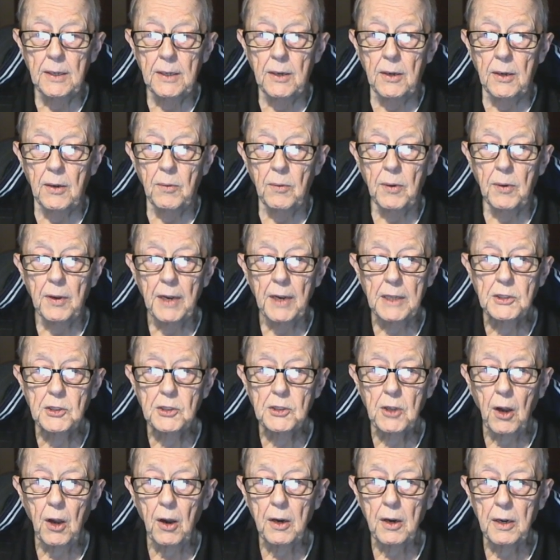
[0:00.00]
Well, let's
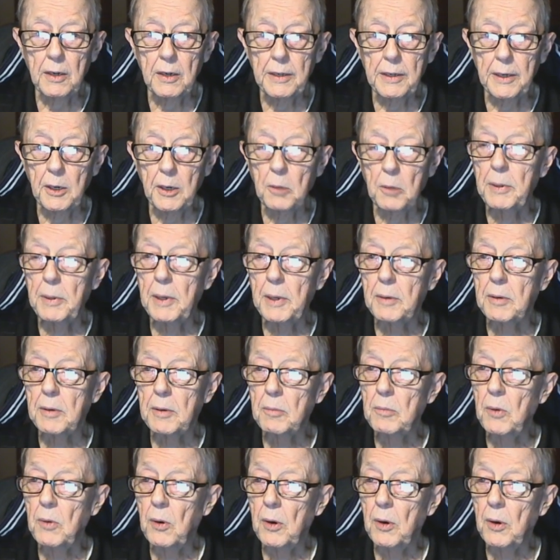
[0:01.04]
talk a little bit
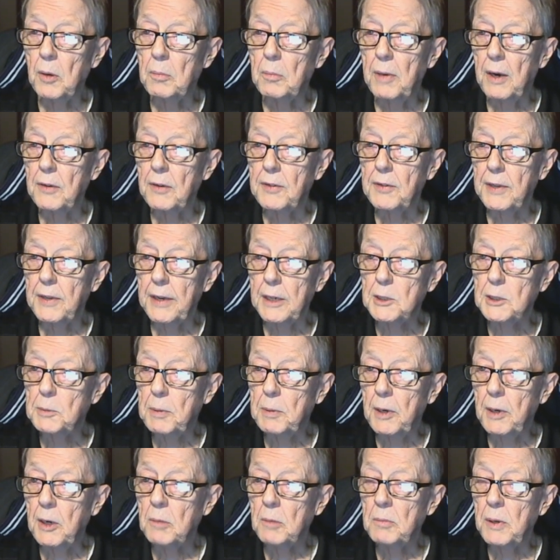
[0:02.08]
more about the
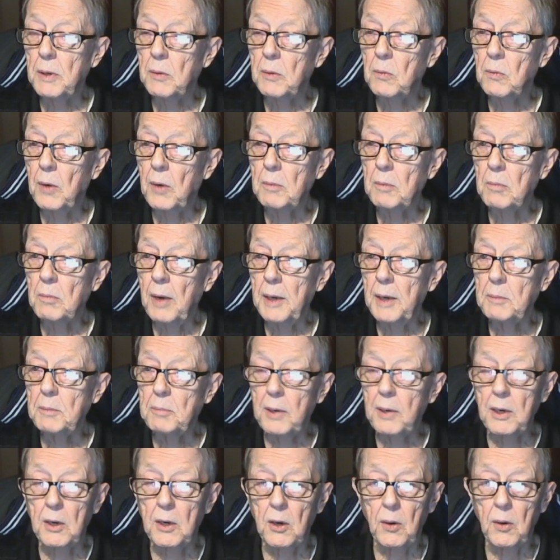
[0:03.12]
experiment, what might
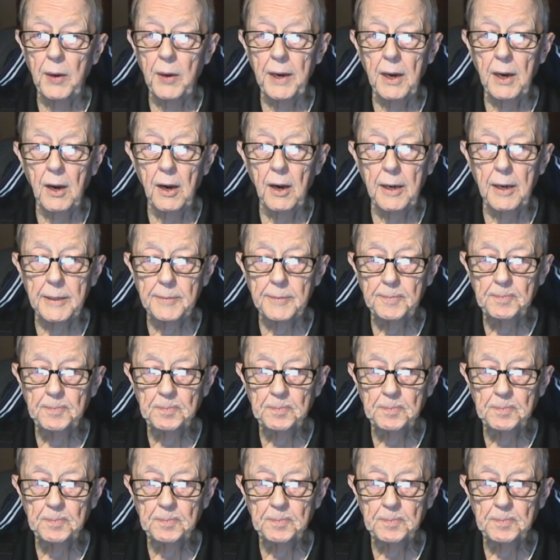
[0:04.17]
be going on.